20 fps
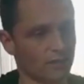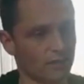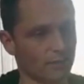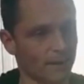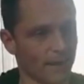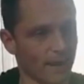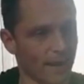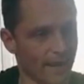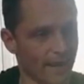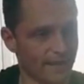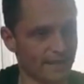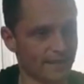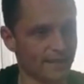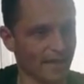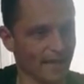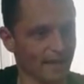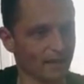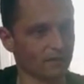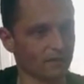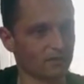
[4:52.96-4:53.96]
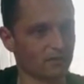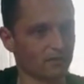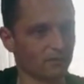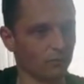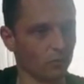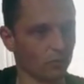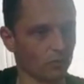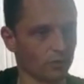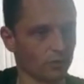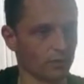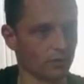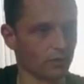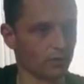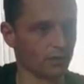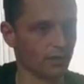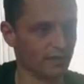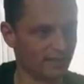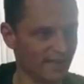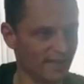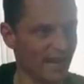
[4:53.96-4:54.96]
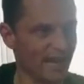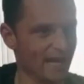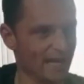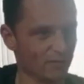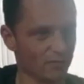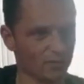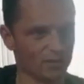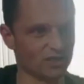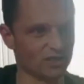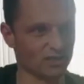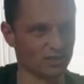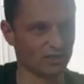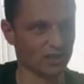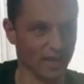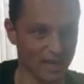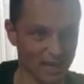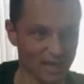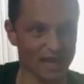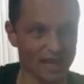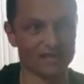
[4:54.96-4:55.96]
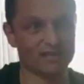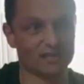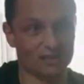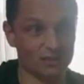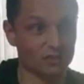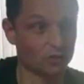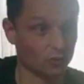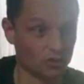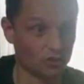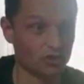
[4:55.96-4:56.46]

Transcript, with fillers: on about eight gallons of water a day, which is like less than your